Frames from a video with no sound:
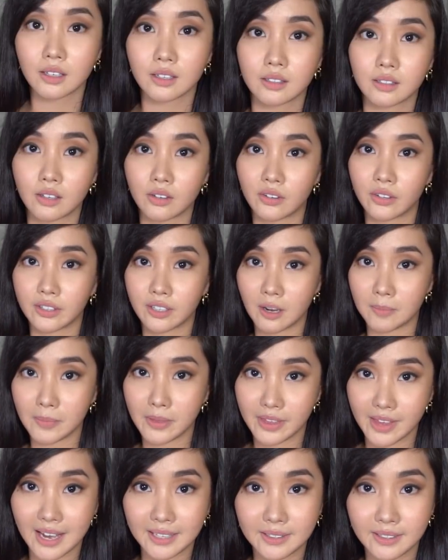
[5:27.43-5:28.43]
So
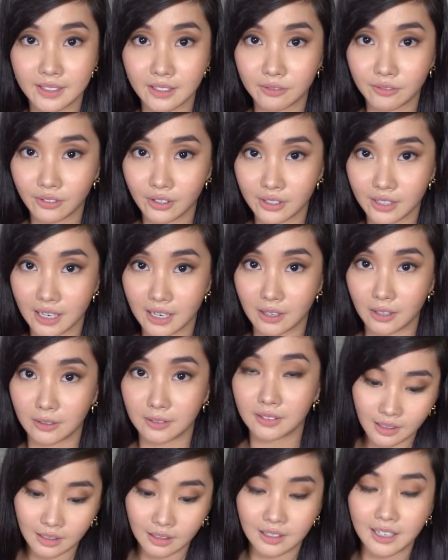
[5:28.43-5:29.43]
yep, that's it for now.